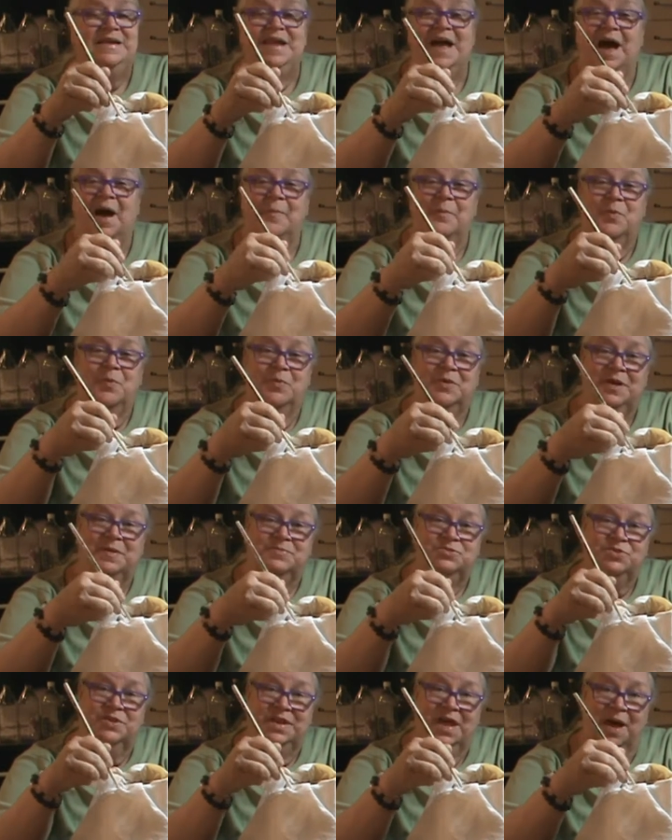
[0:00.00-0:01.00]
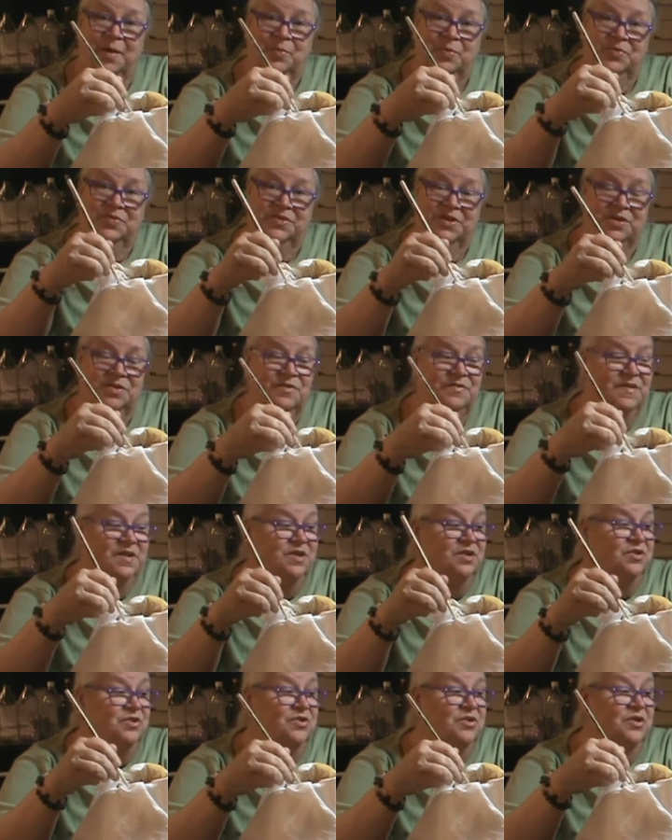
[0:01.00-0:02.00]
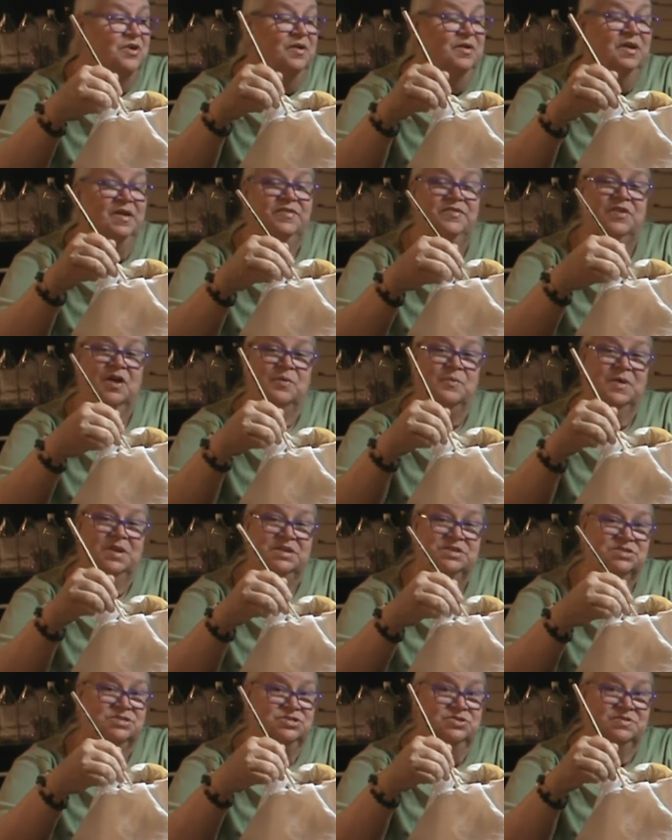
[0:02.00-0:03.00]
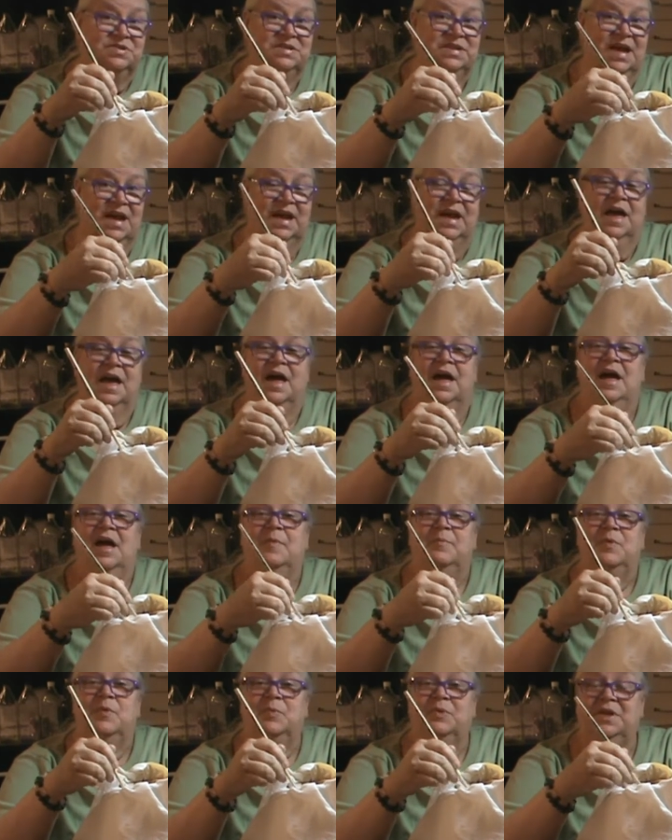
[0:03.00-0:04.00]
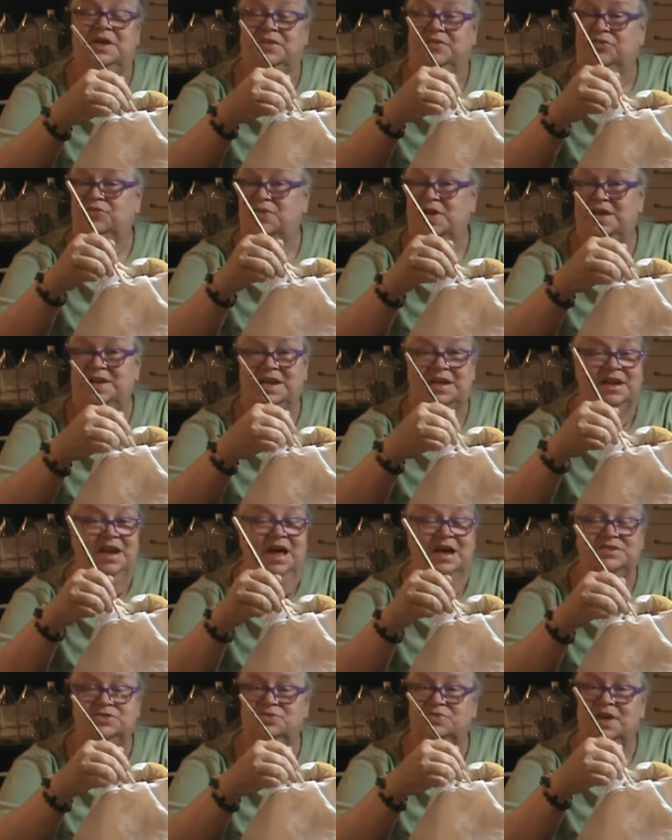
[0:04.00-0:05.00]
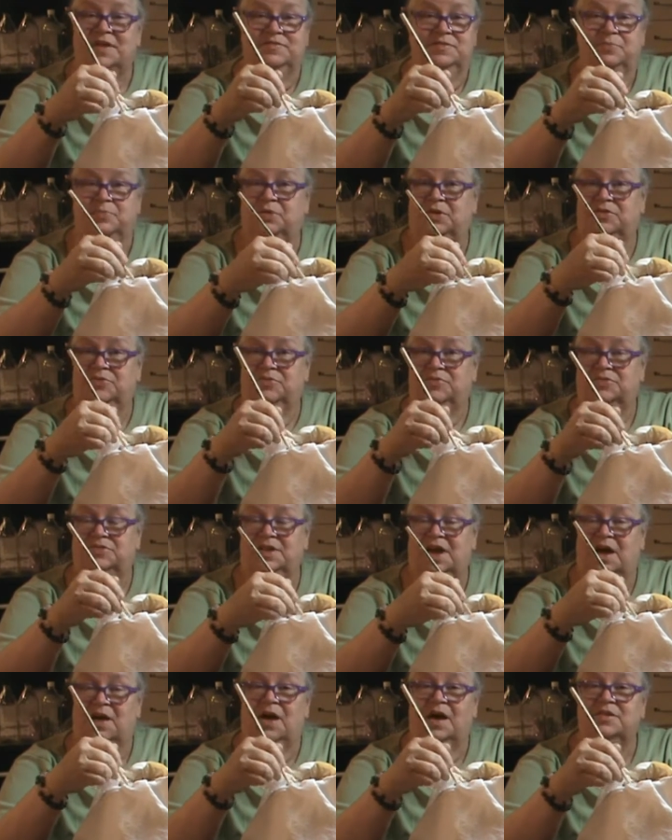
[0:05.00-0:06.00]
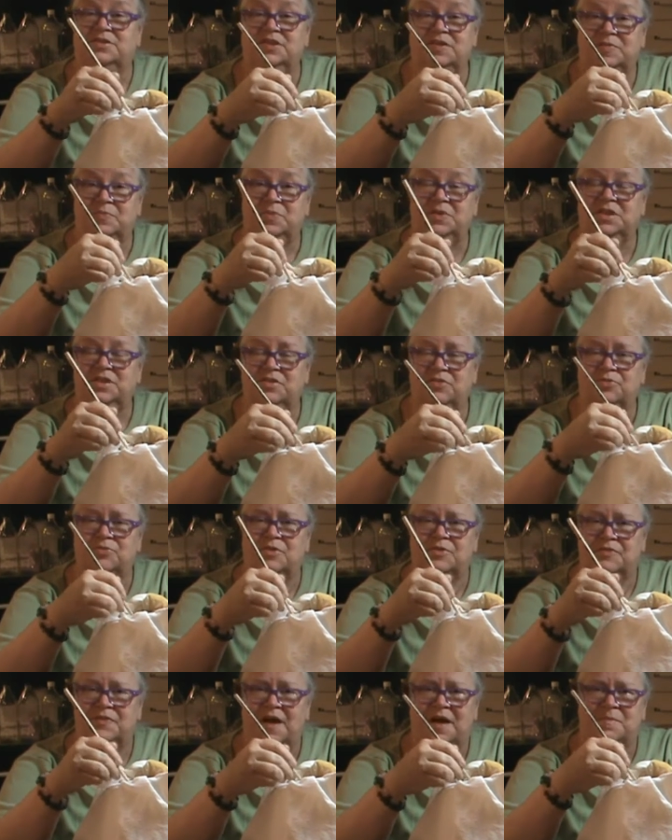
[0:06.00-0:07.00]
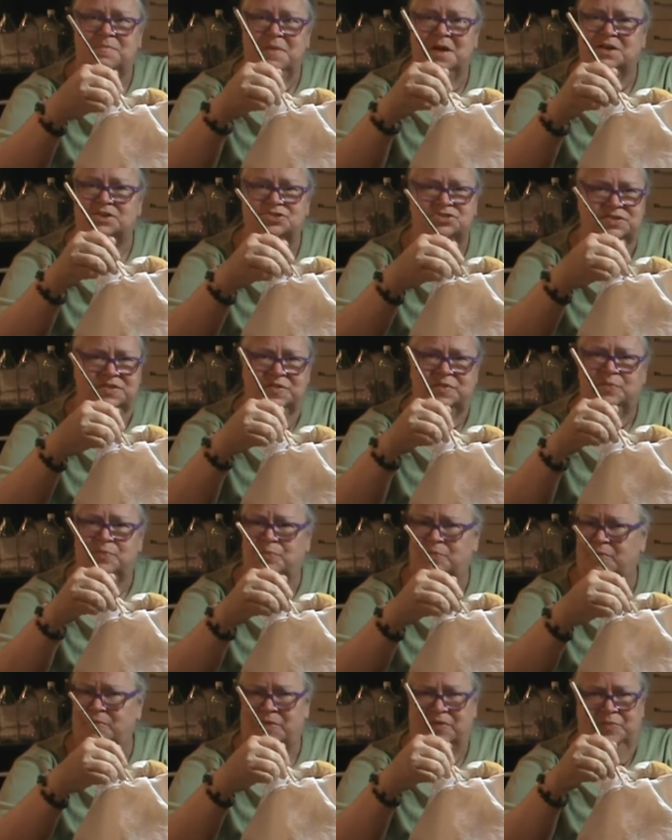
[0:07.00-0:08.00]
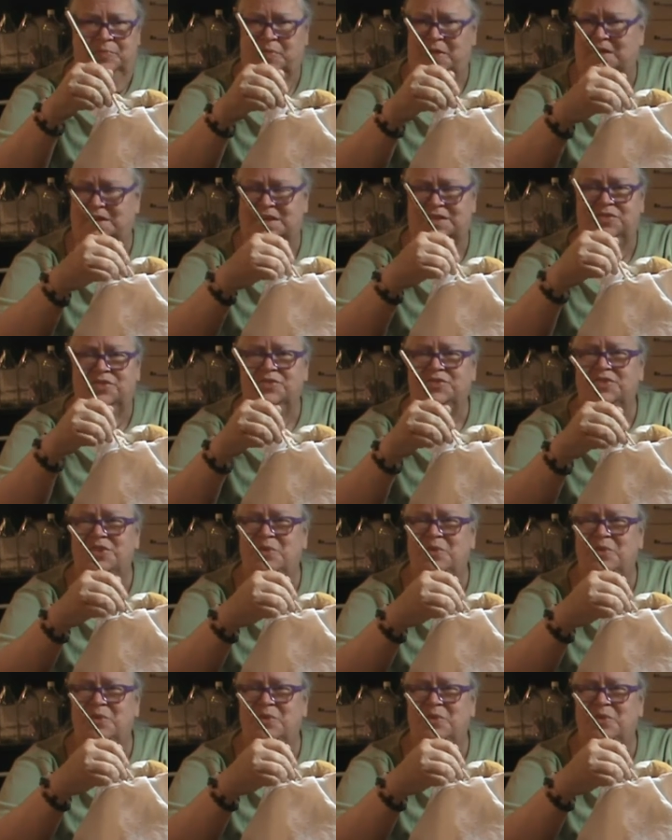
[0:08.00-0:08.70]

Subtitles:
an apple, when I'm doing apple cider vinegar, it's not ready to do today. But when I strain it, I don't have to put it through the towel. Just putting it through a fine mash is plenty. There's